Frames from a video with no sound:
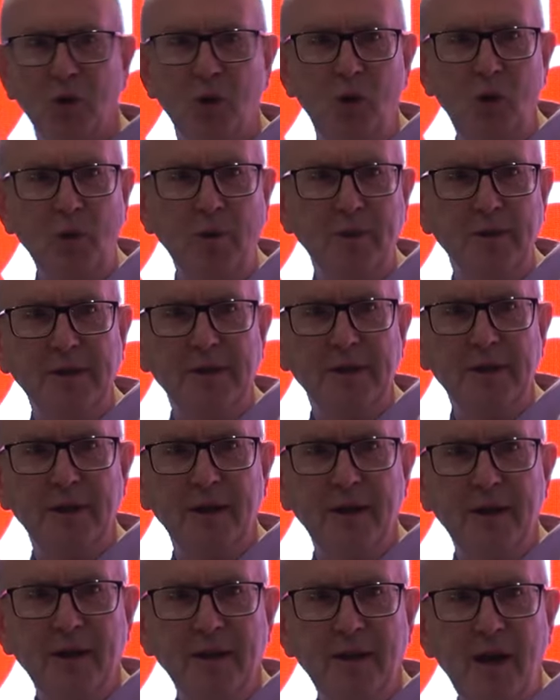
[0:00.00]
do.
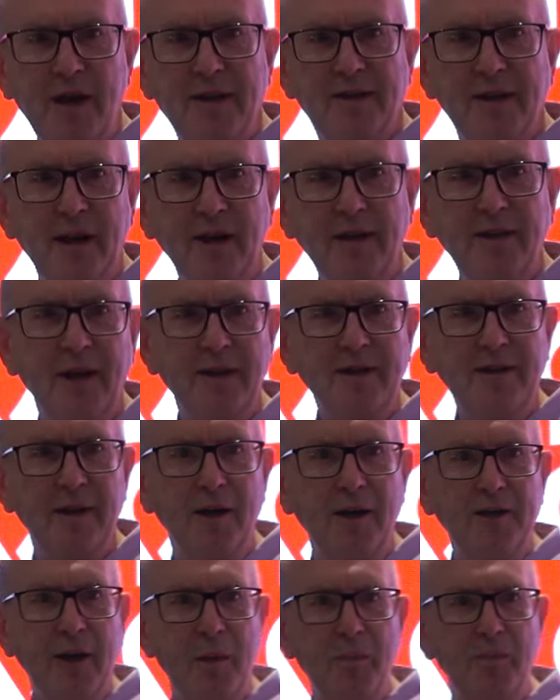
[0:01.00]
They think that
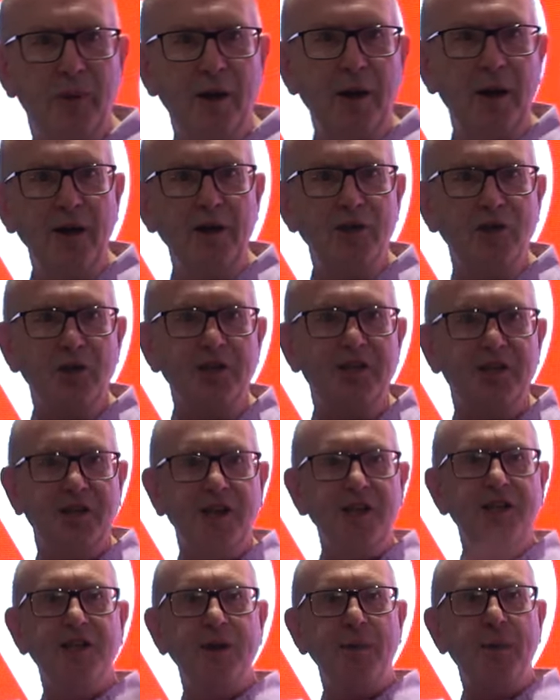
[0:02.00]
the, the imperialists should
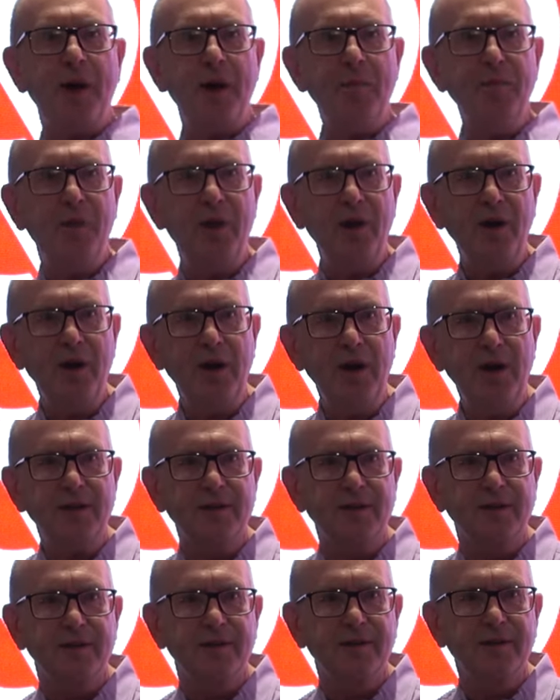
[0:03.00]
cease to be
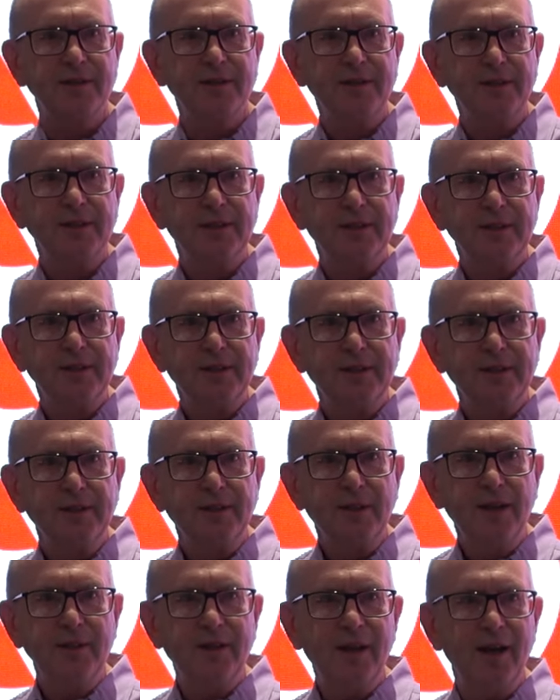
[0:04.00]
imperialists,
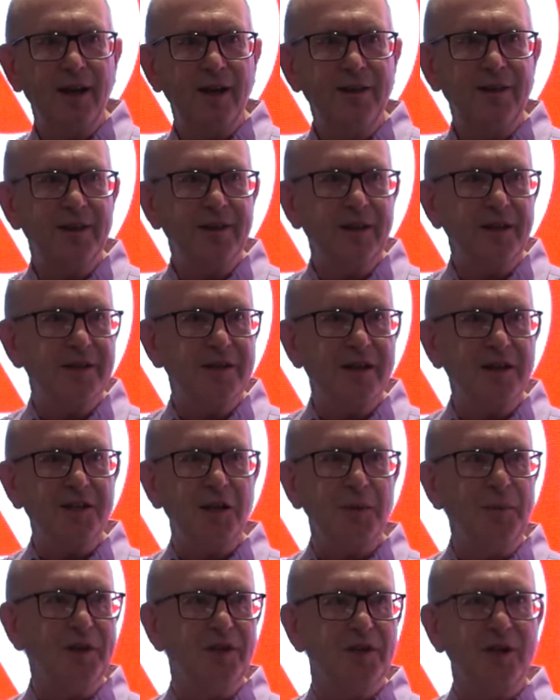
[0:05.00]
that the, that the
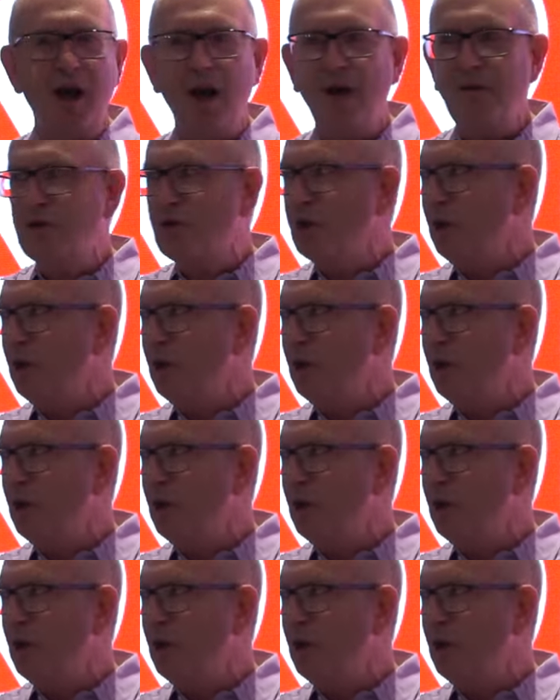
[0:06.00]
system itself